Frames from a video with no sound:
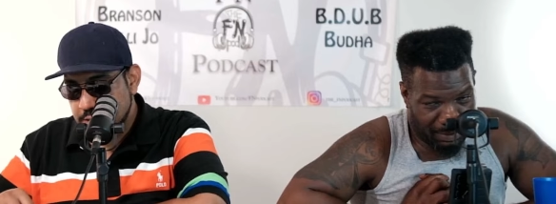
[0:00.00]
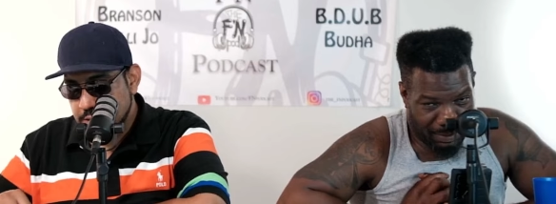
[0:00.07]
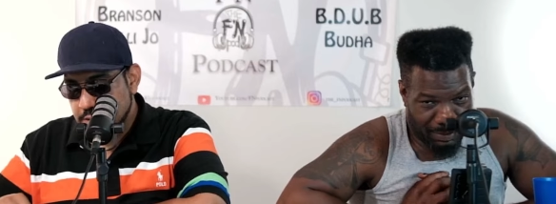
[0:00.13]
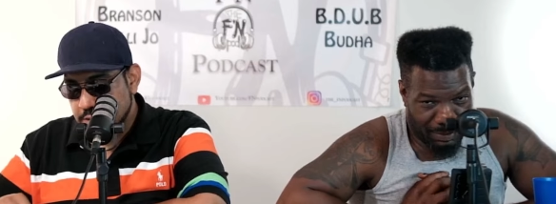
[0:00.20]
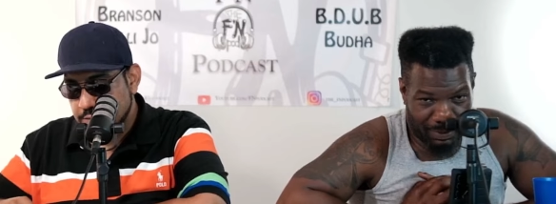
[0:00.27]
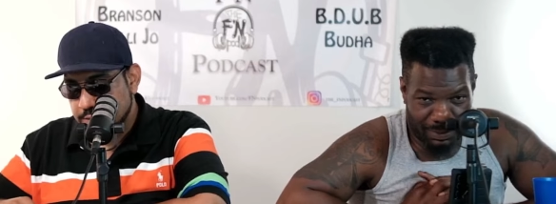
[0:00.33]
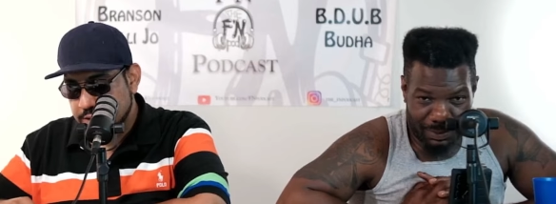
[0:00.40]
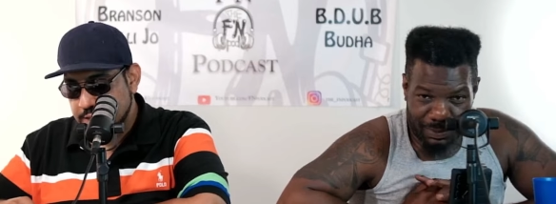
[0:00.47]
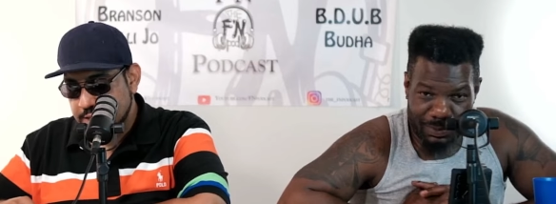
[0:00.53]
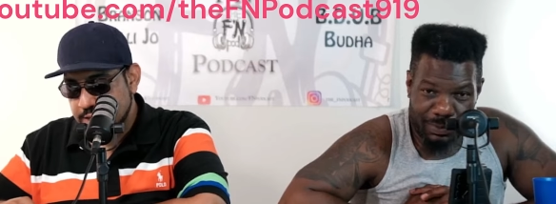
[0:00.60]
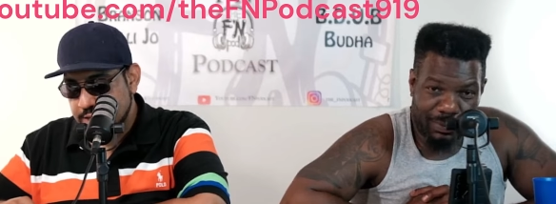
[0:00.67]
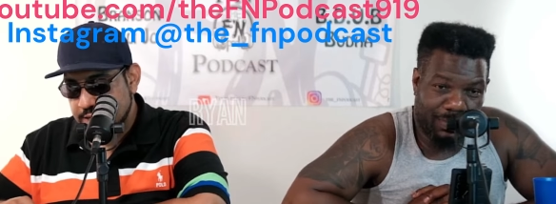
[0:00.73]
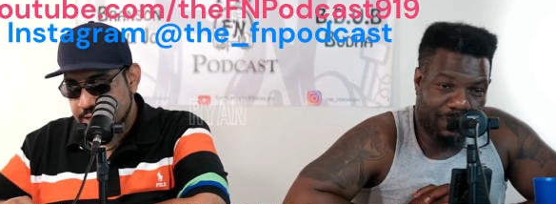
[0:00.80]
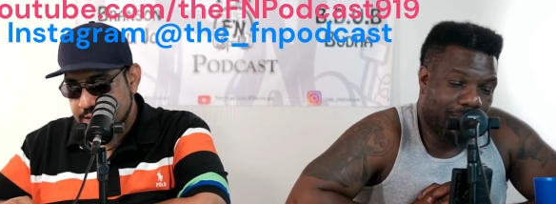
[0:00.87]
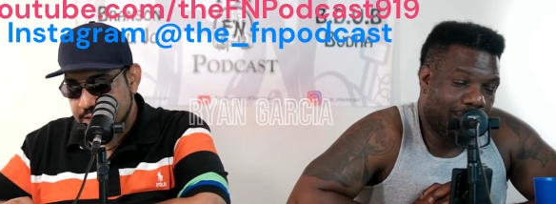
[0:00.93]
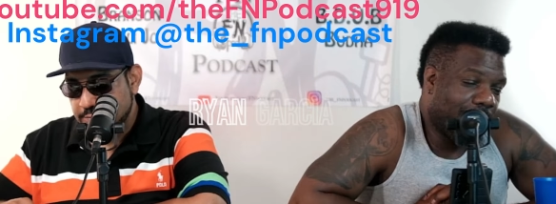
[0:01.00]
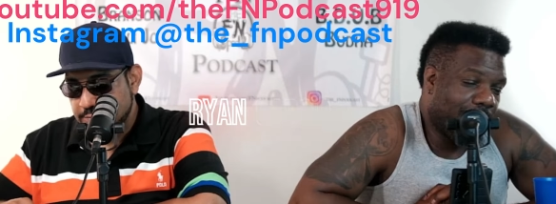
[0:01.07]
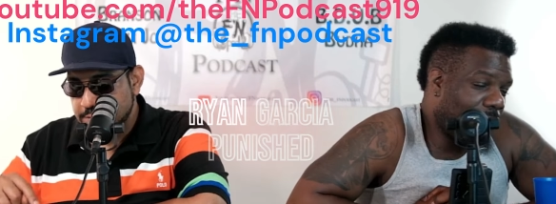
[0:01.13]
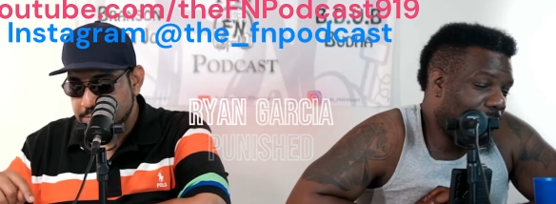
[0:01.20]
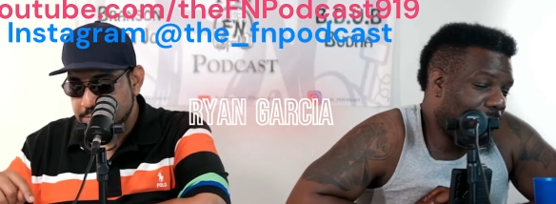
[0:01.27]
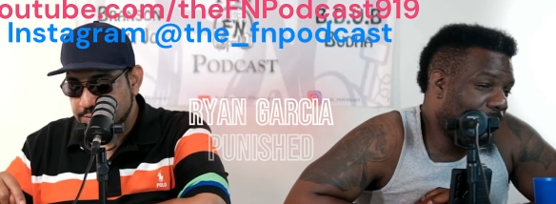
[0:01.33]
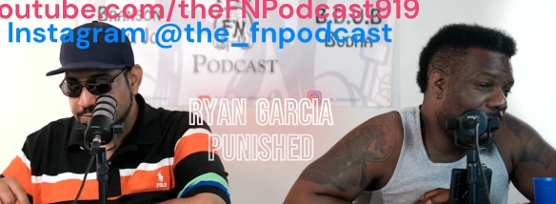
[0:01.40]
Speaker 1: Okay, now we
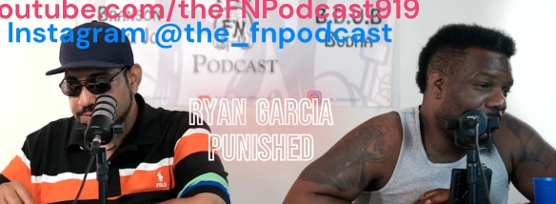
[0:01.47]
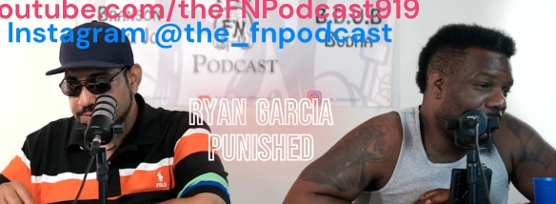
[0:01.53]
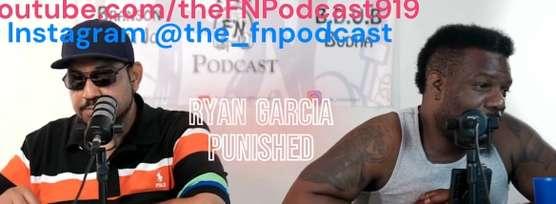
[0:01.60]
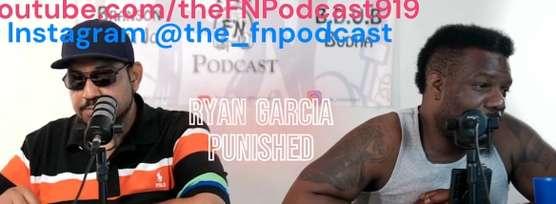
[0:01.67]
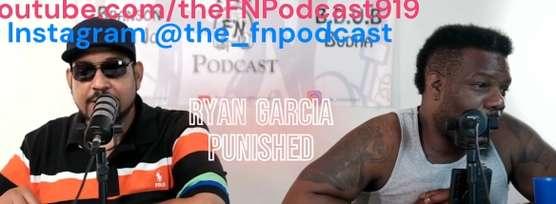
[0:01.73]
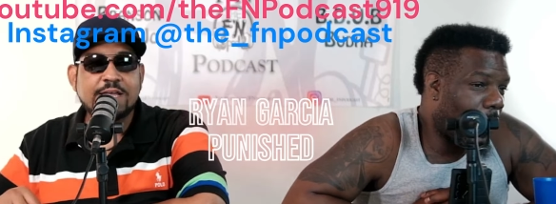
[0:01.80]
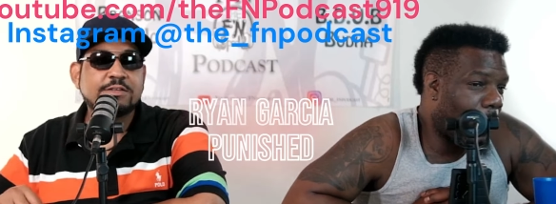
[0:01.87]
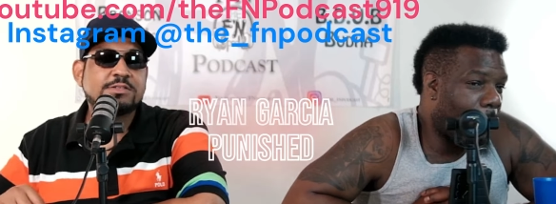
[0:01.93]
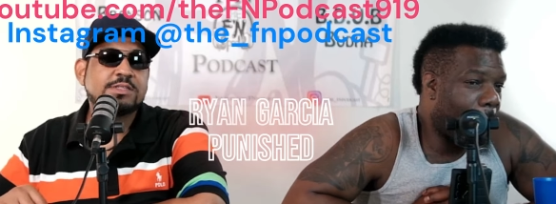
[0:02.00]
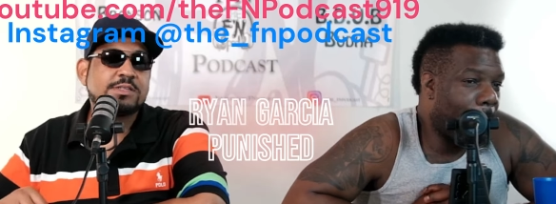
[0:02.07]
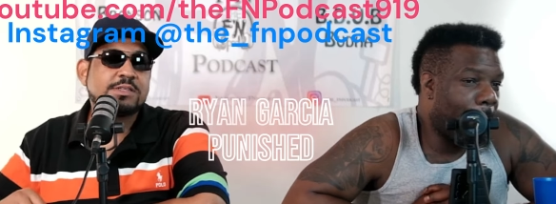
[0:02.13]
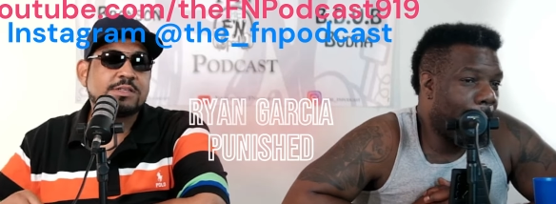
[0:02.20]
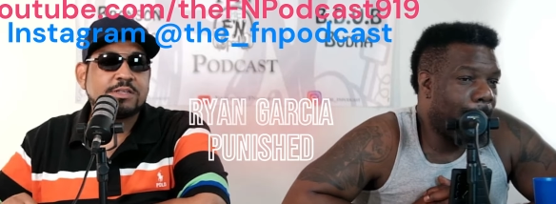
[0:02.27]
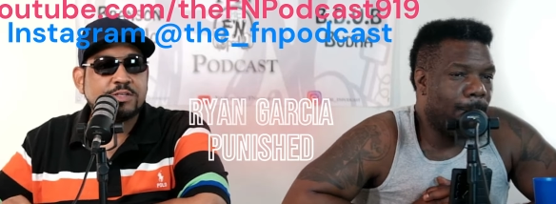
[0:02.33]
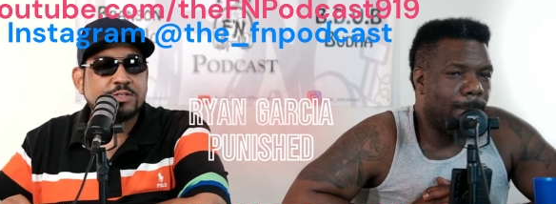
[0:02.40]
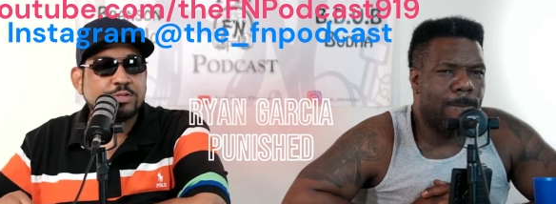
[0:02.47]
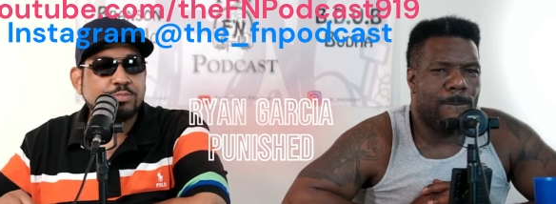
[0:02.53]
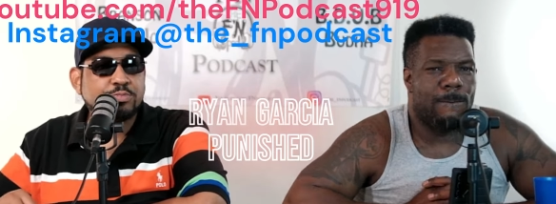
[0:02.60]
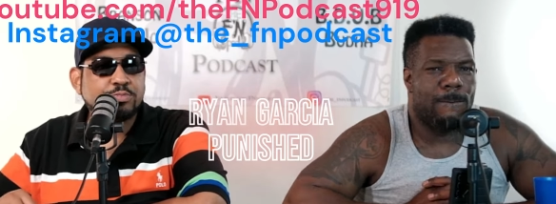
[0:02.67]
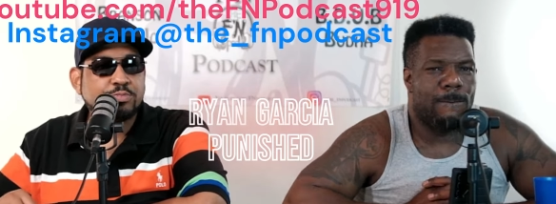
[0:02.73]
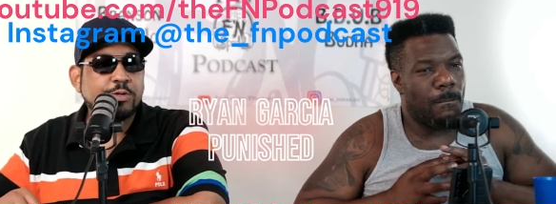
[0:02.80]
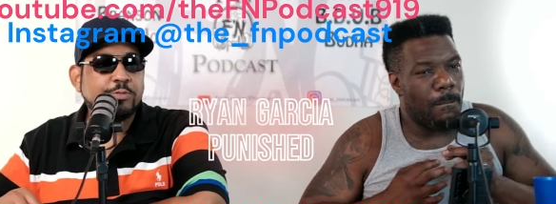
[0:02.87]
move to boxing because your
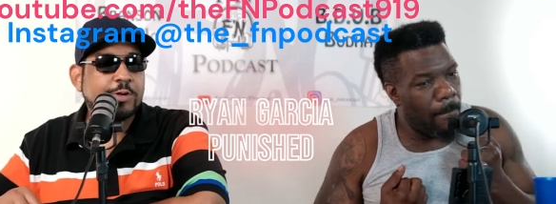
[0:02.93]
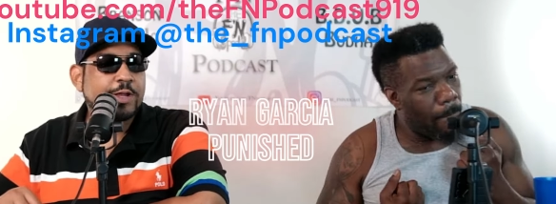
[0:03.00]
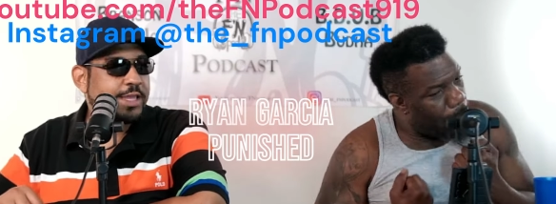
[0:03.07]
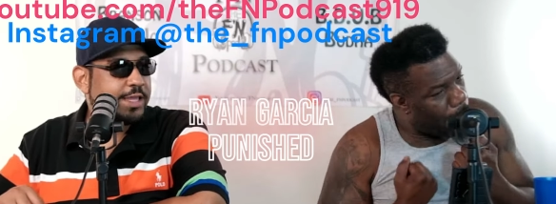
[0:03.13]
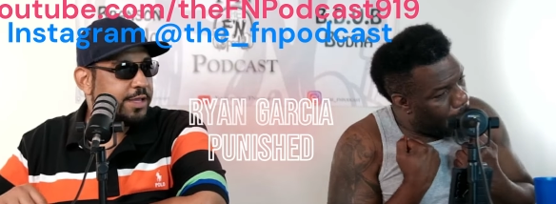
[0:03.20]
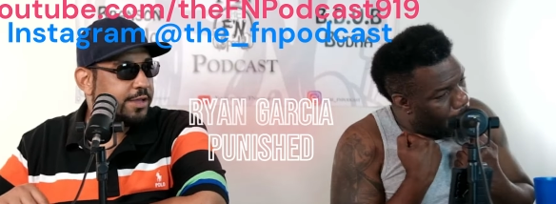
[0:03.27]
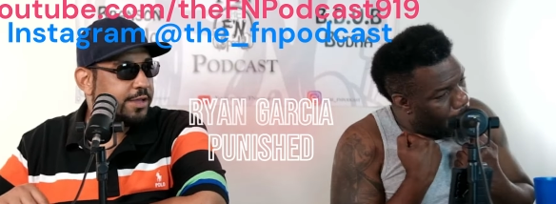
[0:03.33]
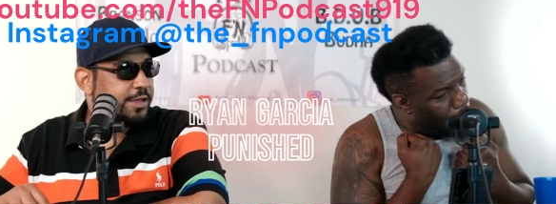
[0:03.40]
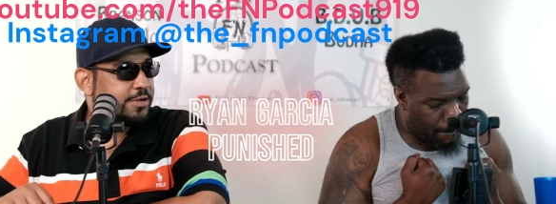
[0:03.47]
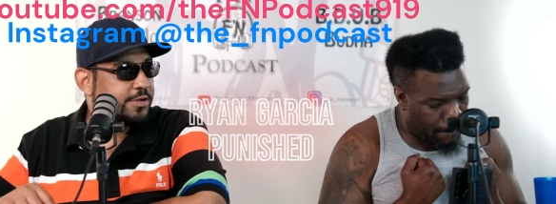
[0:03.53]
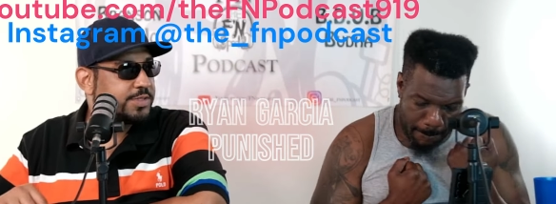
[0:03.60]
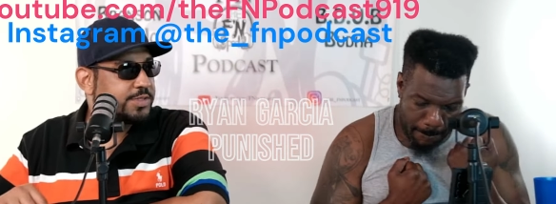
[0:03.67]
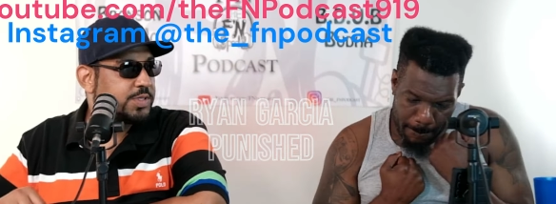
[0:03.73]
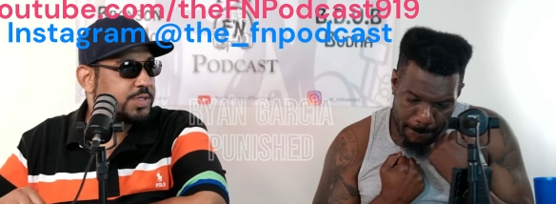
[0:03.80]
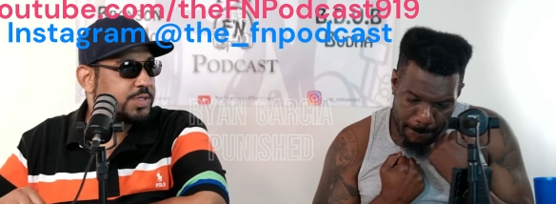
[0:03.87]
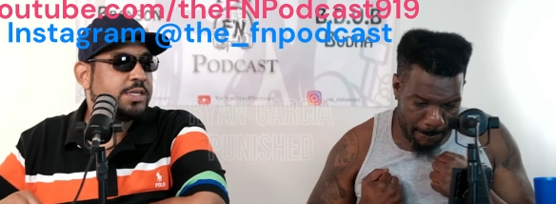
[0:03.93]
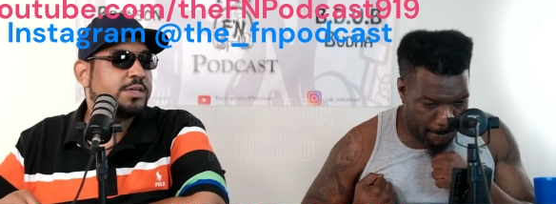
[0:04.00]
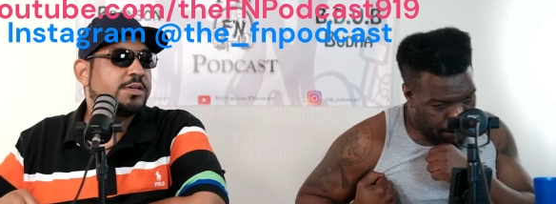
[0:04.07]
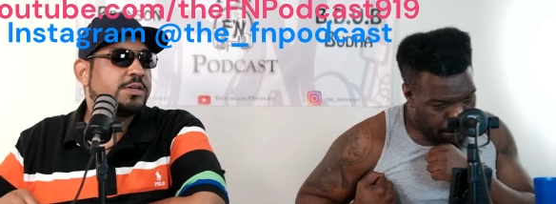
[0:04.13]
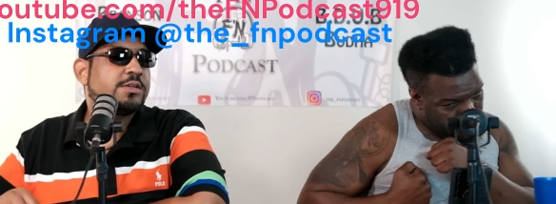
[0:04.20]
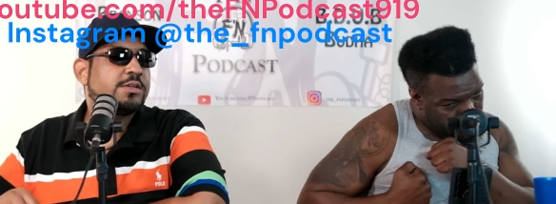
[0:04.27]
boy Ryan Garcia